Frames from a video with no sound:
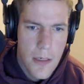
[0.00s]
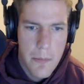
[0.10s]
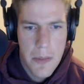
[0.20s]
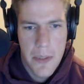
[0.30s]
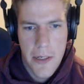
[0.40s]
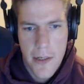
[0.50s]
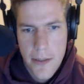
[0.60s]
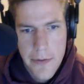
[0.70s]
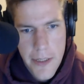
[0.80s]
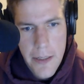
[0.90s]

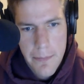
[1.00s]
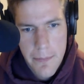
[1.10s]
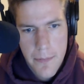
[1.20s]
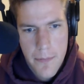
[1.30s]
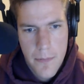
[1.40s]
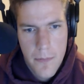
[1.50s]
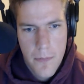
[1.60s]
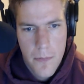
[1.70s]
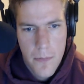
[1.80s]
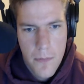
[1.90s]
bibliography,
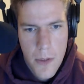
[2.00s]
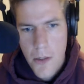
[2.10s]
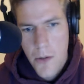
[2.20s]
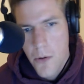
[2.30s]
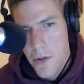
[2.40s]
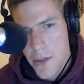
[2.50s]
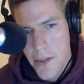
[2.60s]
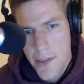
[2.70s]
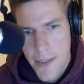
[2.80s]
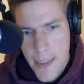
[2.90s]
or you
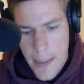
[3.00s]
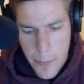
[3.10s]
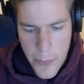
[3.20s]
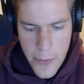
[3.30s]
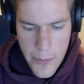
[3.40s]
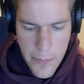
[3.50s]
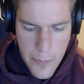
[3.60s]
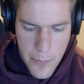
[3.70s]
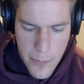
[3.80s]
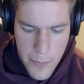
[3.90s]
could type
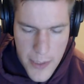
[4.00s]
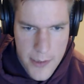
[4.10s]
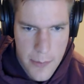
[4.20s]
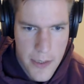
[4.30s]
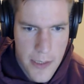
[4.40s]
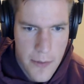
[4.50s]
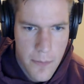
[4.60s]
possibly